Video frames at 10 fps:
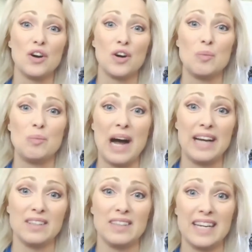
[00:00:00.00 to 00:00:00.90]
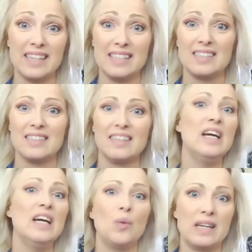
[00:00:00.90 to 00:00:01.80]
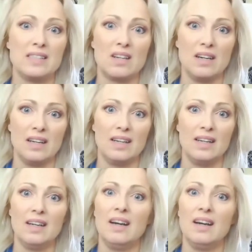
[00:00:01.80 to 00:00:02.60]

all compiled like this when I started,